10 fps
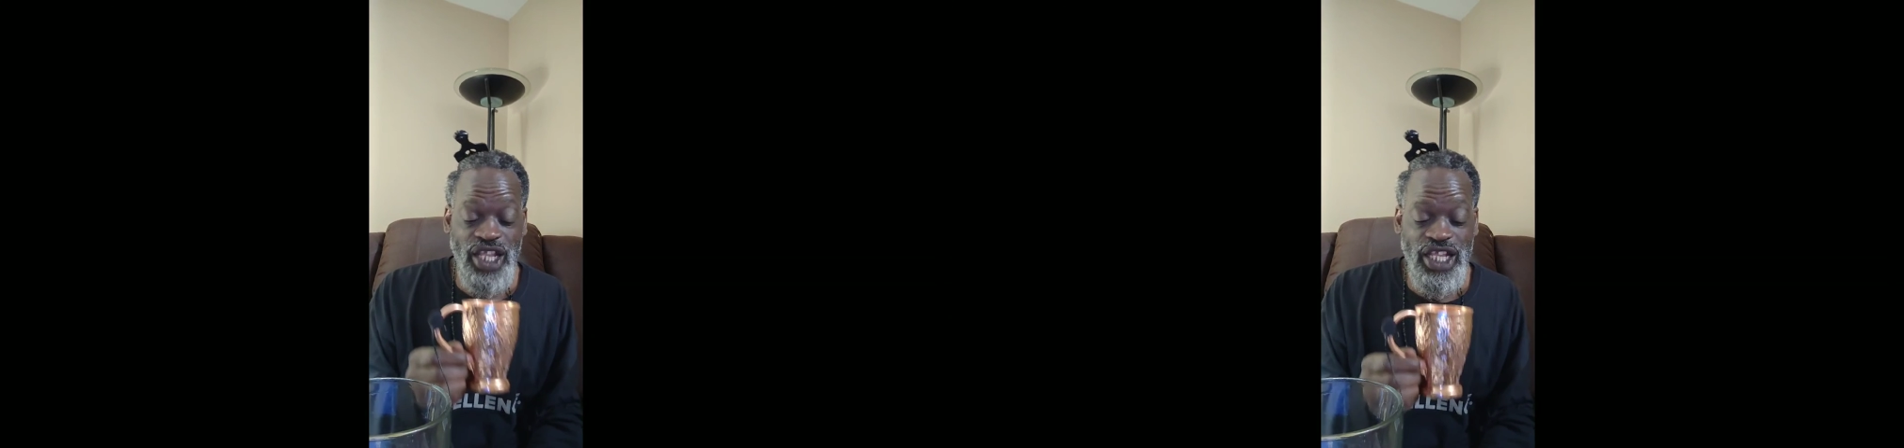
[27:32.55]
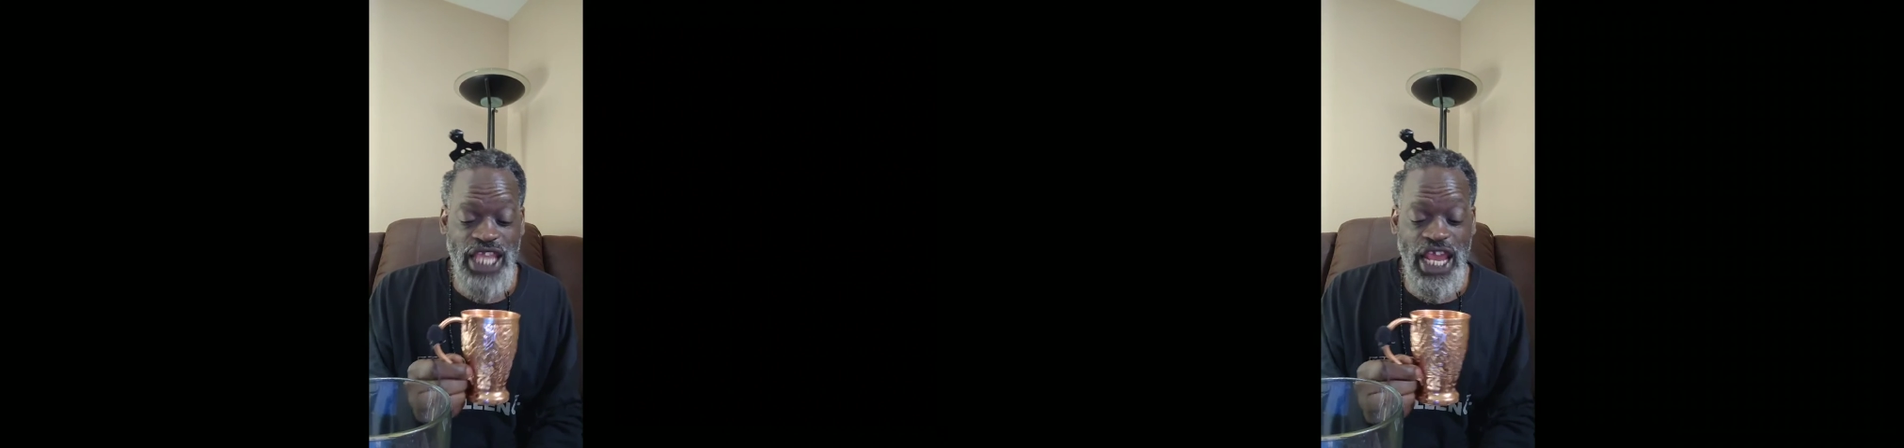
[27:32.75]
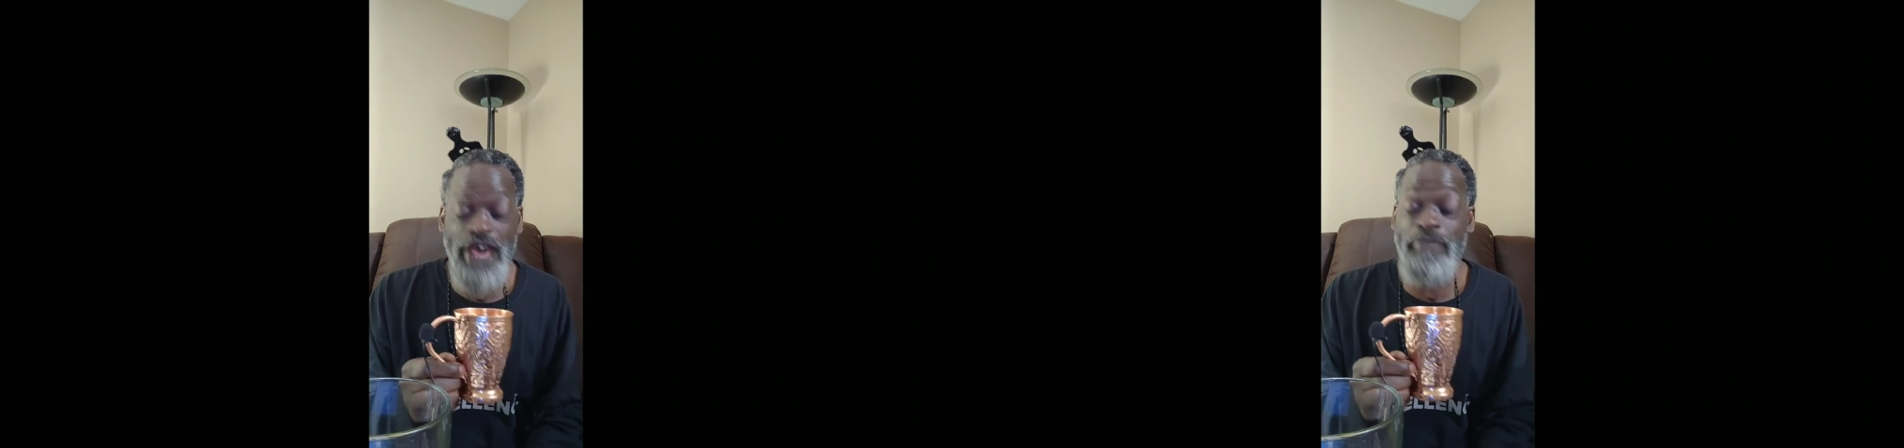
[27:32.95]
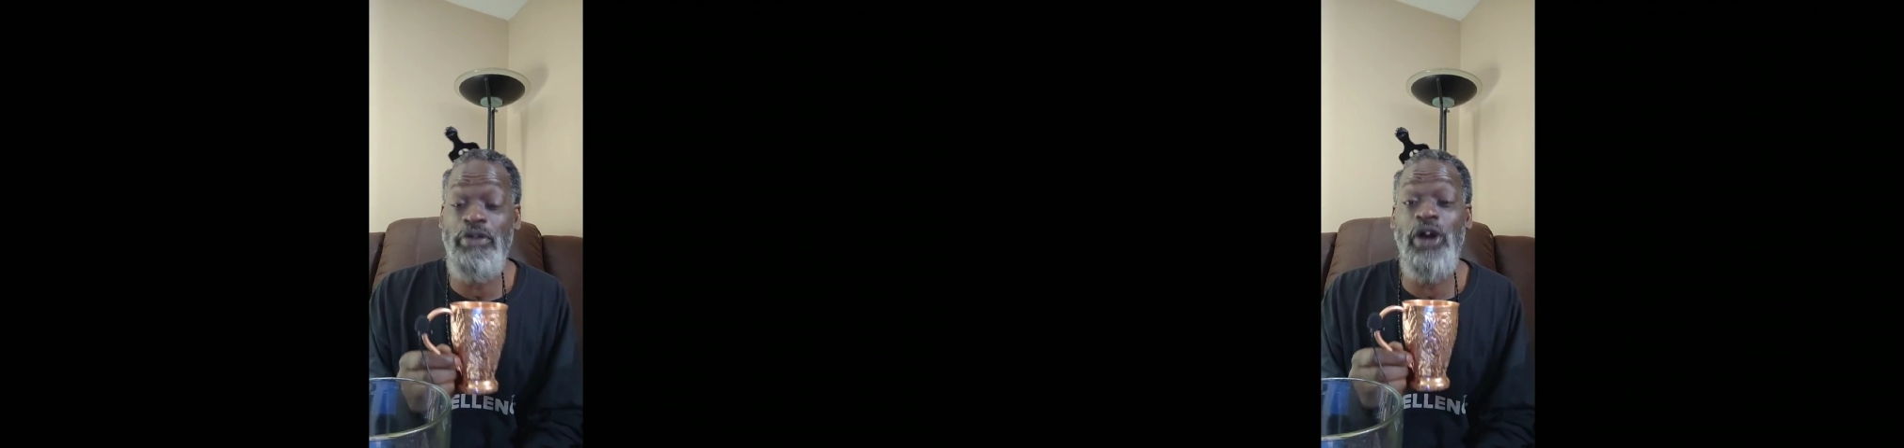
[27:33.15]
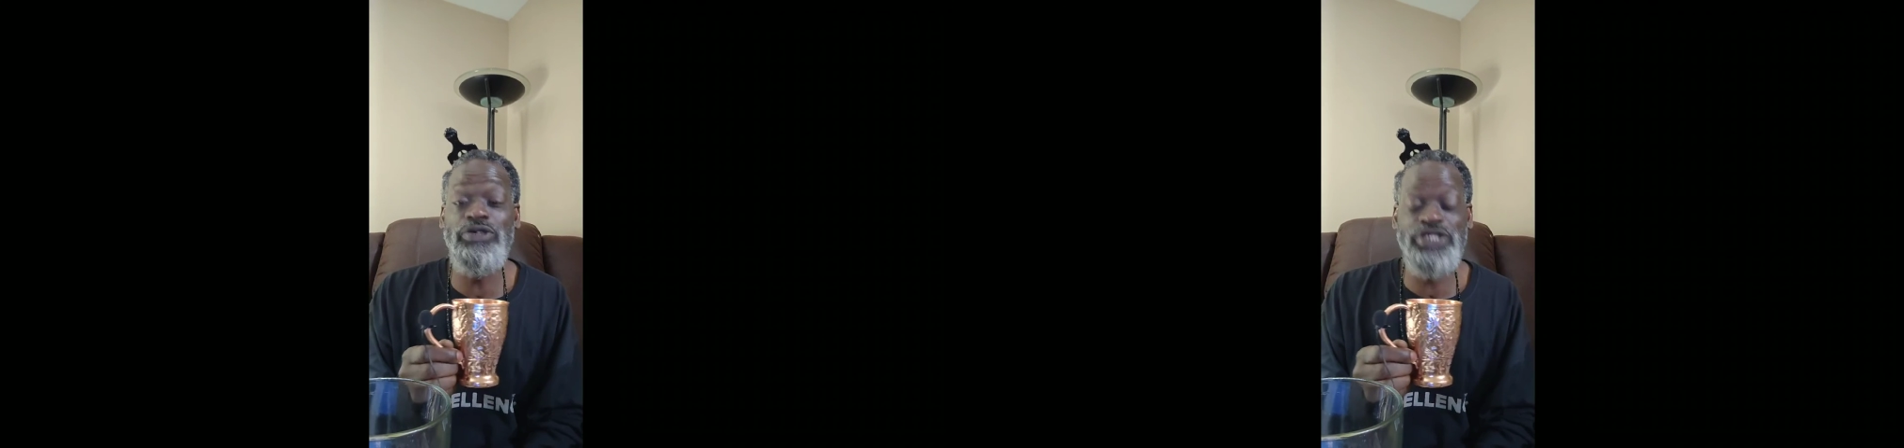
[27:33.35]
that
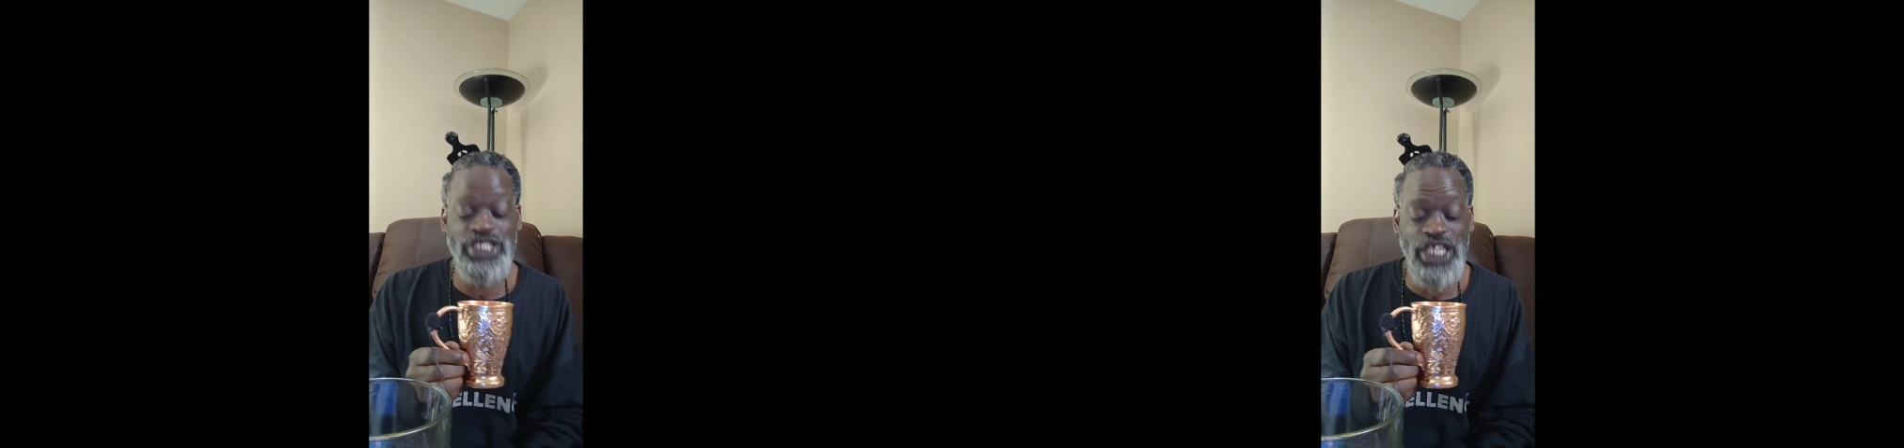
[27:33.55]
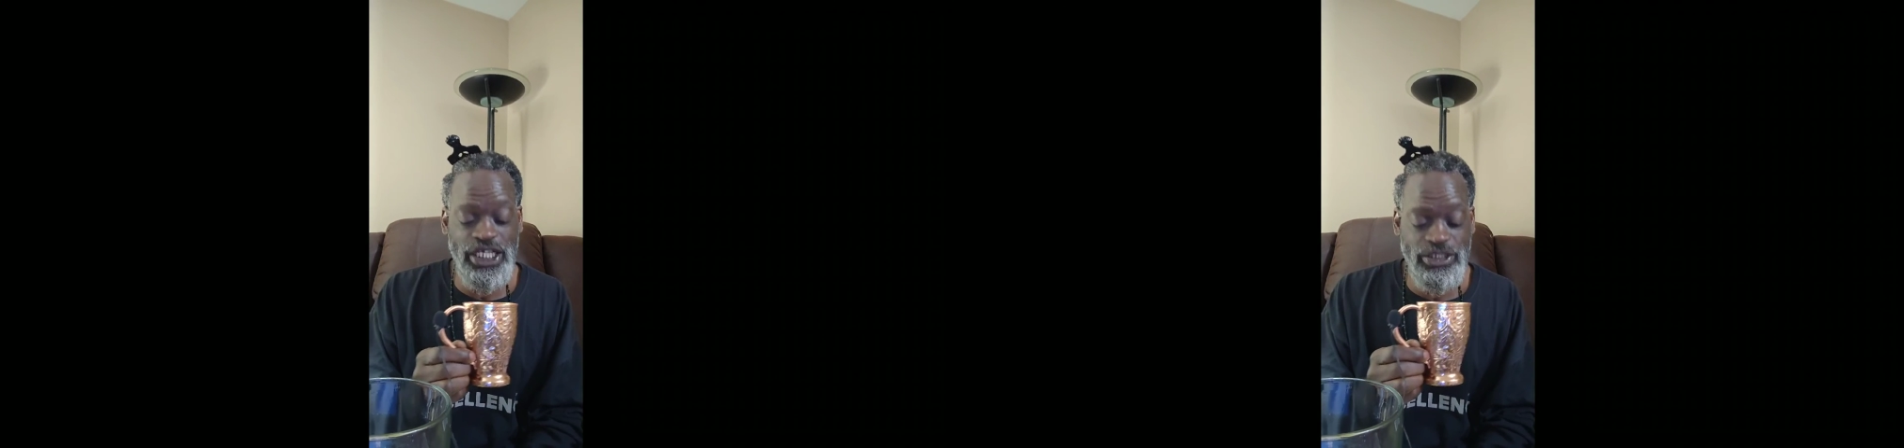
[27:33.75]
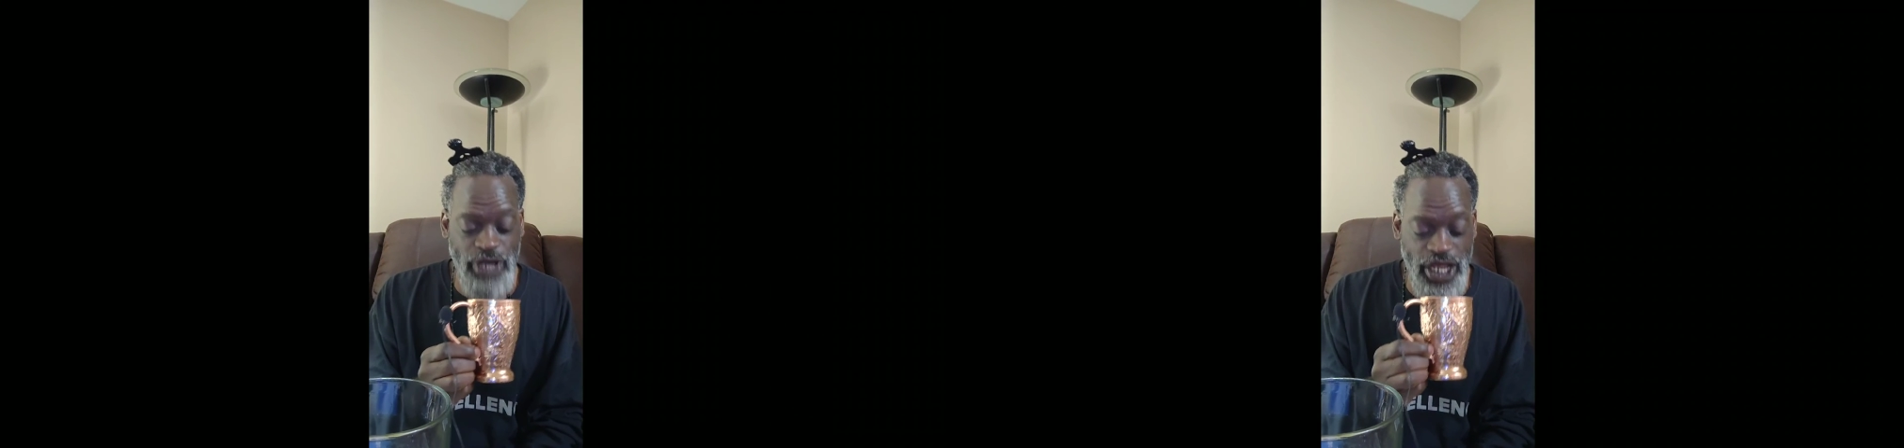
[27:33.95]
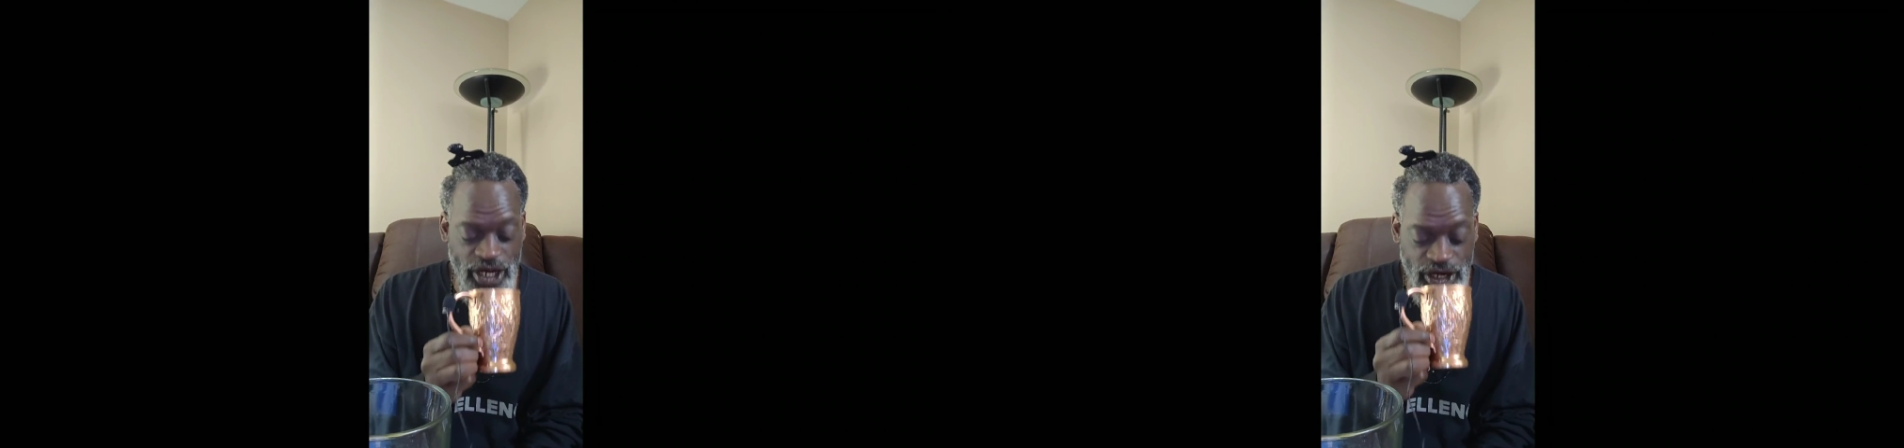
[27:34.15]
ambrosia taste better.